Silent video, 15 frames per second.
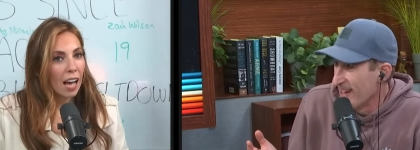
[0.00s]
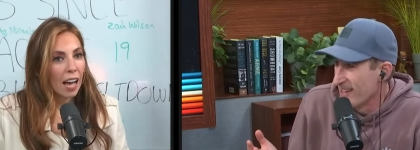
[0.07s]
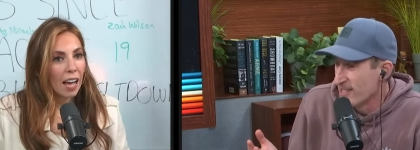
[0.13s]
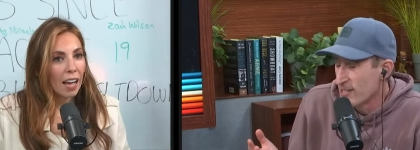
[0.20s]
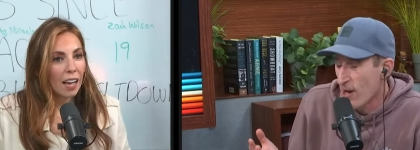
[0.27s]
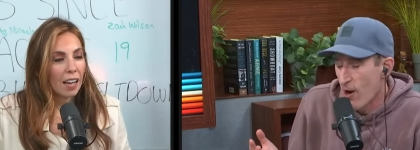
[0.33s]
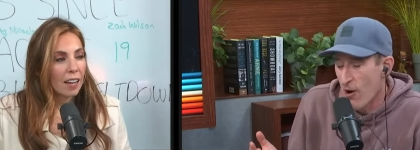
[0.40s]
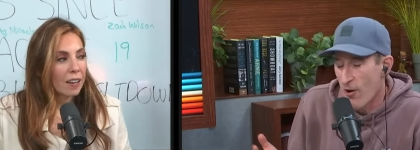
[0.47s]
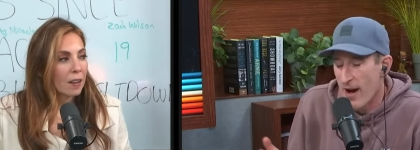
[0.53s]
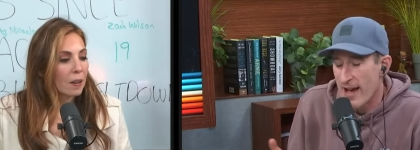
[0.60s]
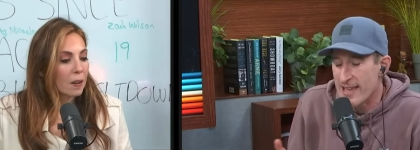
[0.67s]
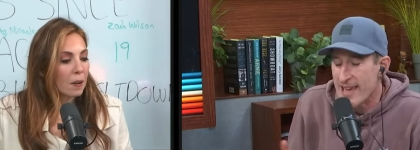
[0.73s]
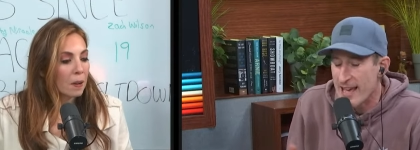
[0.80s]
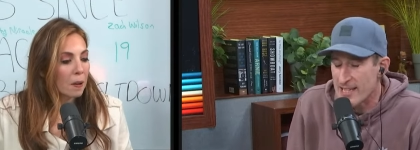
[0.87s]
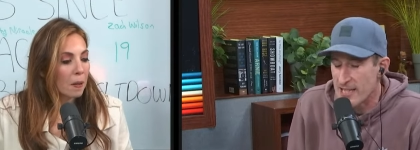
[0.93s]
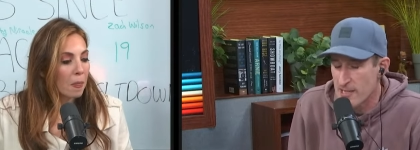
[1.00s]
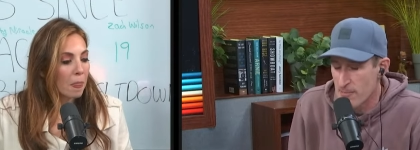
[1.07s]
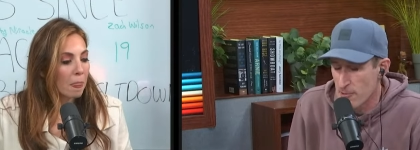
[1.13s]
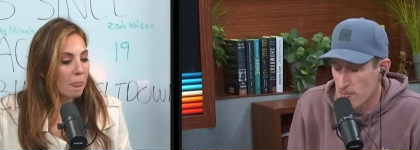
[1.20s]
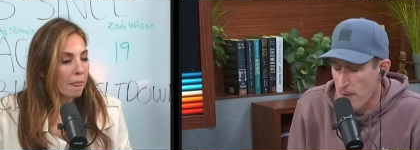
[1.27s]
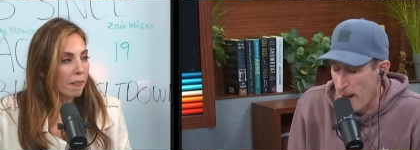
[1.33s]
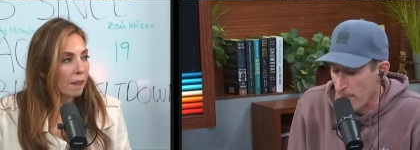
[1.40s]
Speaker 1: So yes, he's the
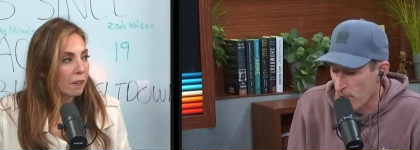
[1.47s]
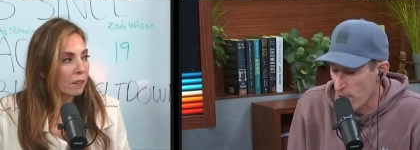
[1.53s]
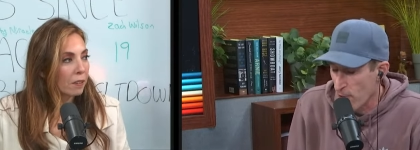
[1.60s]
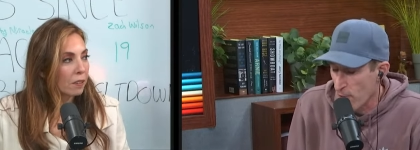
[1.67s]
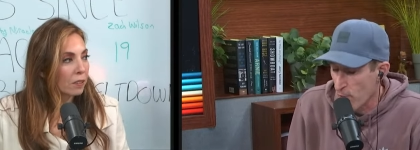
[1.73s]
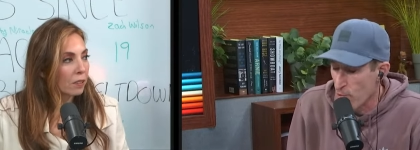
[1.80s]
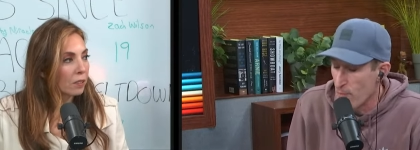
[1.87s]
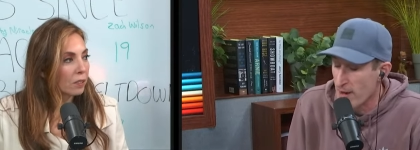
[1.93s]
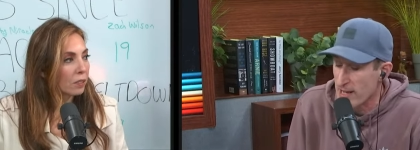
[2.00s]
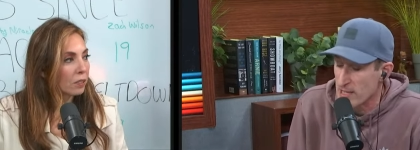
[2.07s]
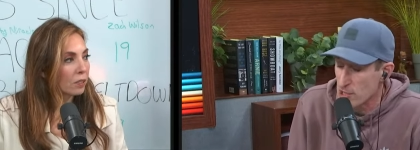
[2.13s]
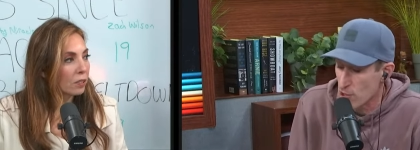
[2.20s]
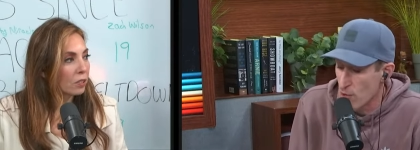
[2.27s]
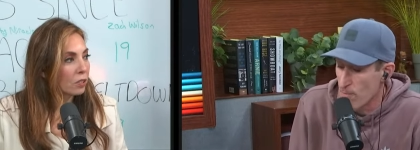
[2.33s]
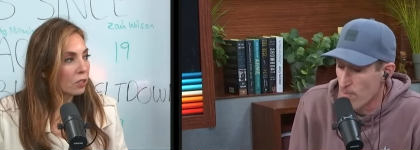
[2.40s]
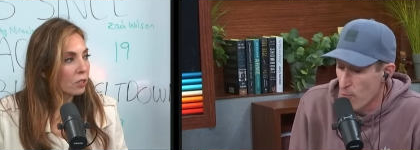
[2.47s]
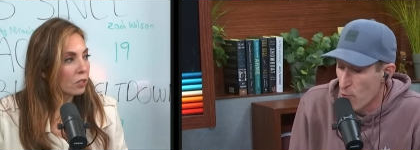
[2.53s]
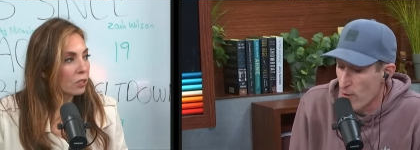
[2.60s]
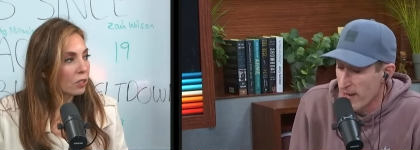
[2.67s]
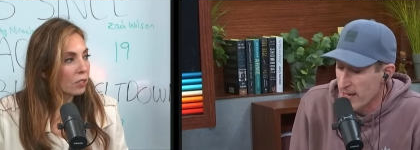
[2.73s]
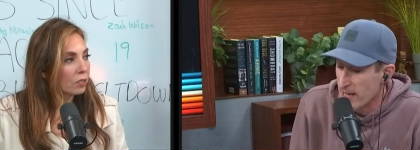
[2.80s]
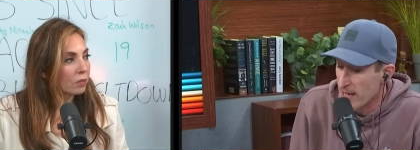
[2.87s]
most popular in the room, but at a certain
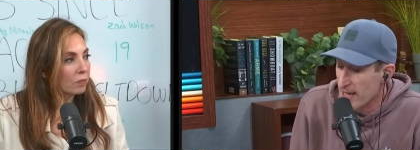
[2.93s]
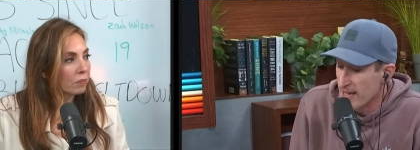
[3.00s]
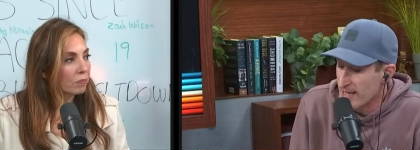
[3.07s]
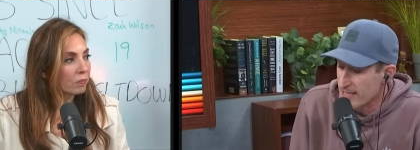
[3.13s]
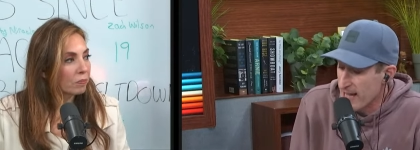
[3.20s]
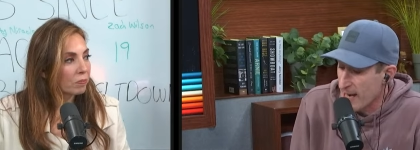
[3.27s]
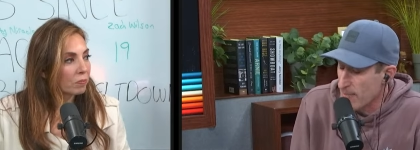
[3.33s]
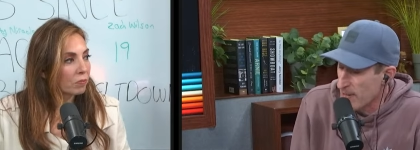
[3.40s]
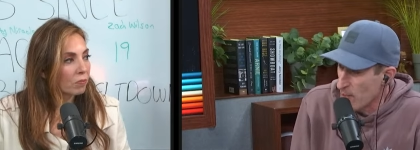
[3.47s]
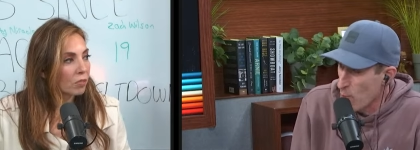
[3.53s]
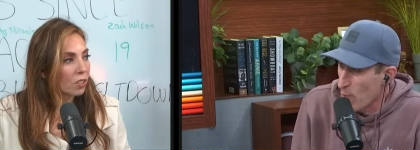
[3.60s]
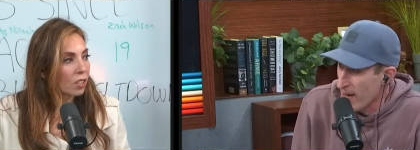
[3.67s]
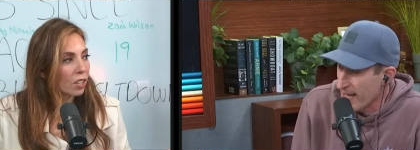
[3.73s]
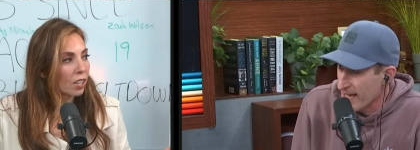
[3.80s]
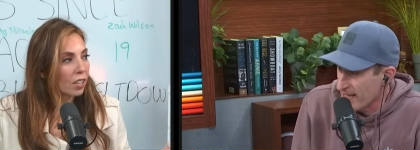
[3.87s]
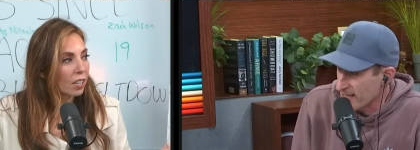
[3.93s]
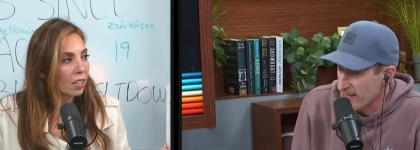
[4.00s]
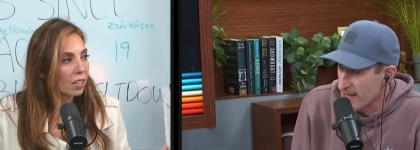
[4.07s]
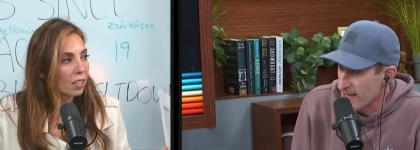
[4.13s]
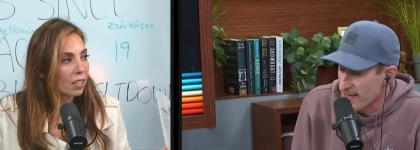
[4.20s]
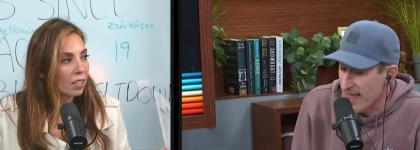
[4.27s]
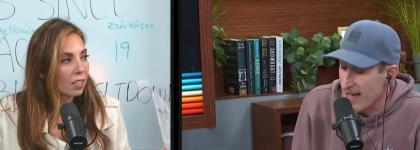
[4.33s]
point, he's got to be the winningest.
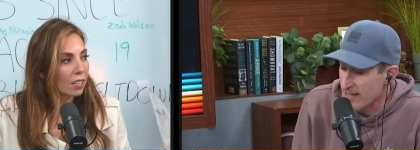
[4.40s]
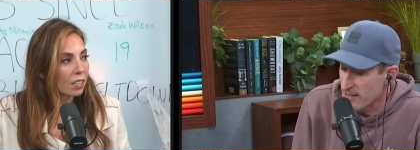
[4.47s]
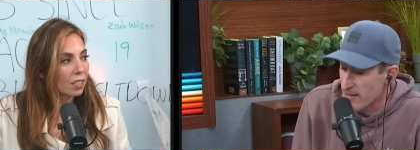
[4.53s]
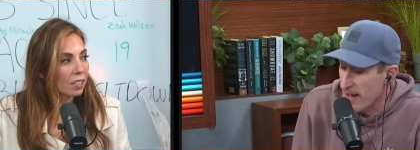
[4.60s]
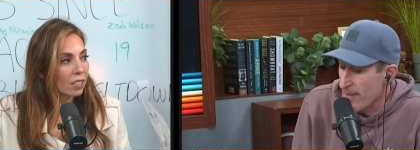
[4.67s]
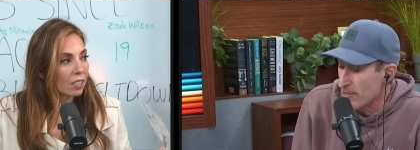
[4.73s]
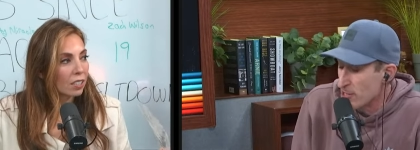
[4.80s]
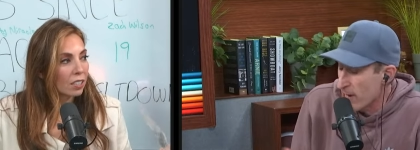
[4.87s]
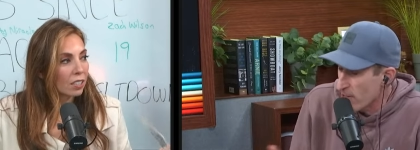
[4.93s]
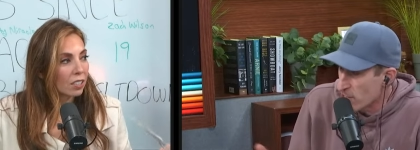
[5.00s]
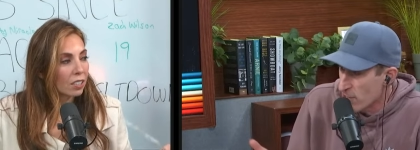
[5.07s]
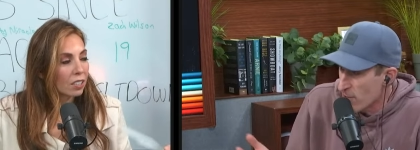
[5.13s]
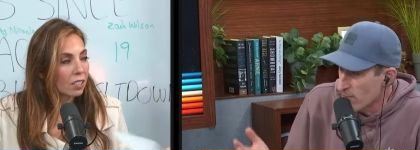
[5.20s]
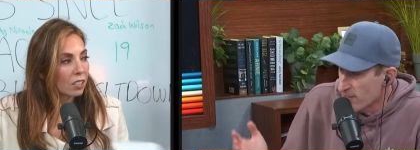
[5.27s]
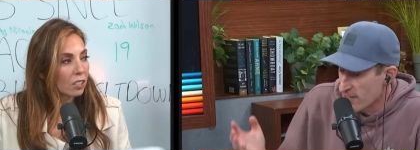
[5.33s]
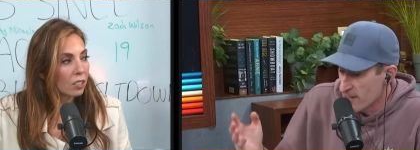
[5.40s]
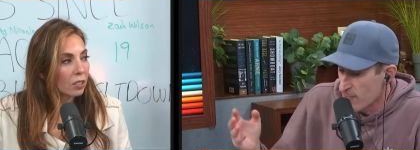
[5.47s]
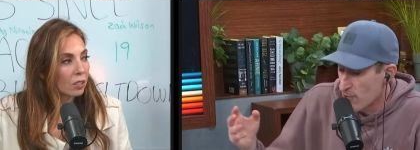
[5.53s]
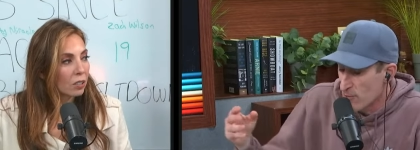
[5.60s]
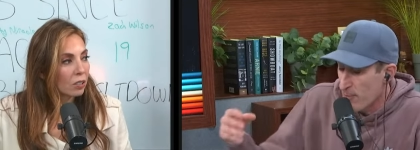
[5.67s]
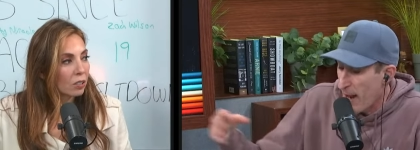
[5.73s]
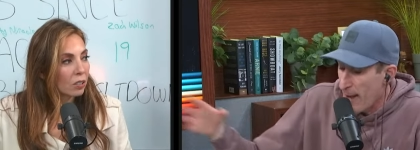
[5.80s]
That's I mean, Jerry Jones is the
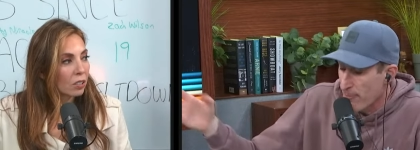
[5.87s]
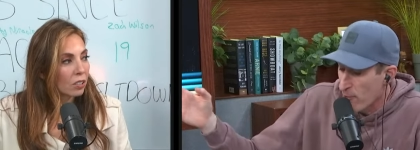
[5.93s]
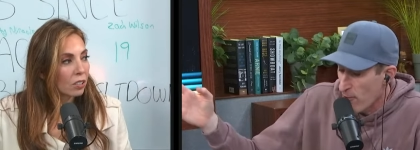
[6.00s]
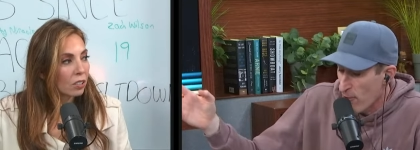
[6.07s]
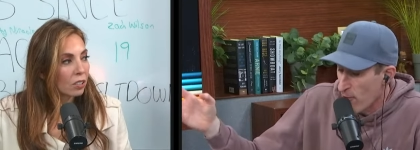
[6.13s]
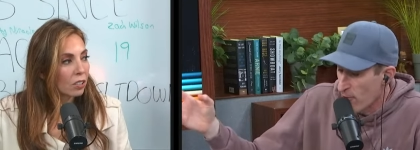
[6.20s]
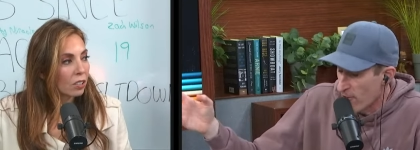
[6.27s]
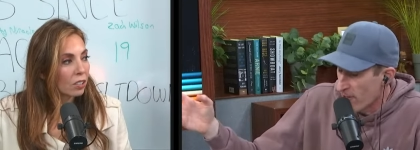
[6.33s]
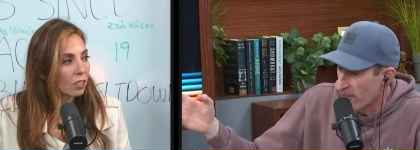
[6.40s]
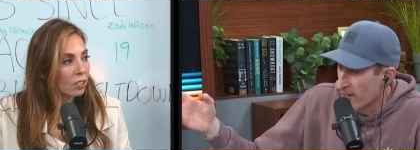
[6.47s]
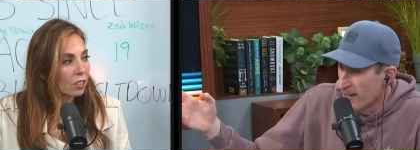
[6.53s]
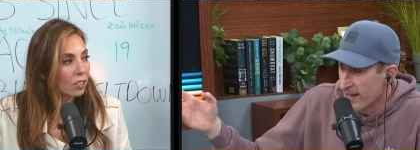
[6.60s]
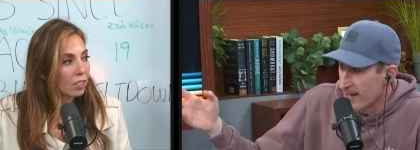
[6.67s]
most popular owner